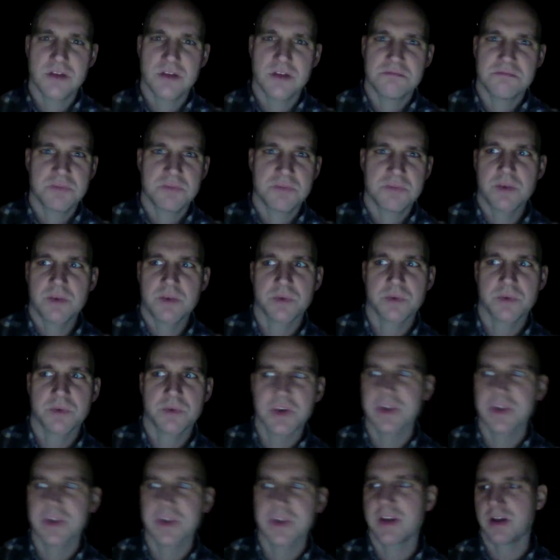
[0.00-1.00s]

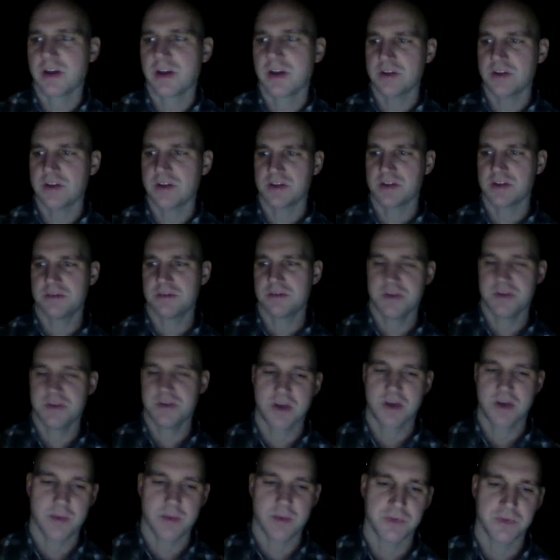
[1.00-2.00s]
really. There's a
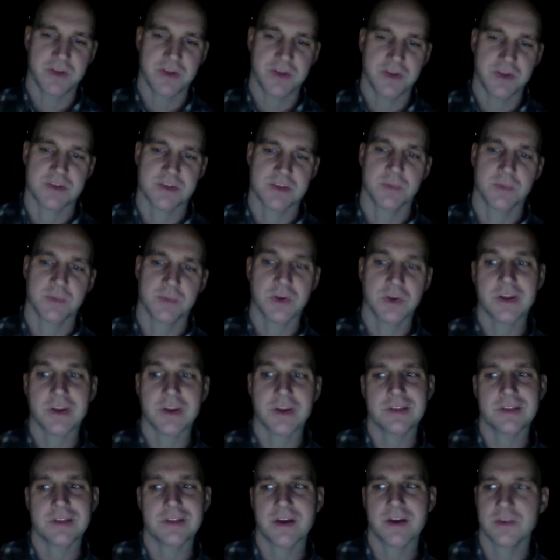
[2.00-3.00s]
couple things I'm looking at
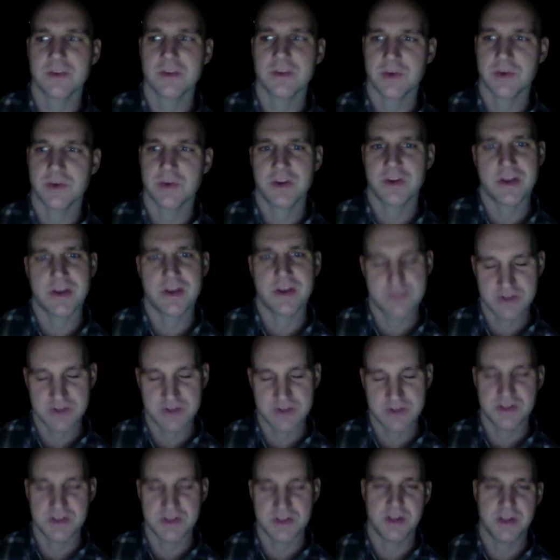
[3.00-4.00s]
down the road. You guys mentioned
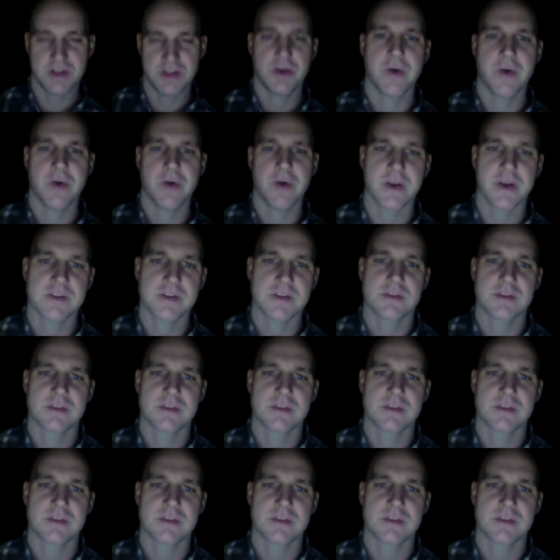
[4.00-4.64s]
EOS.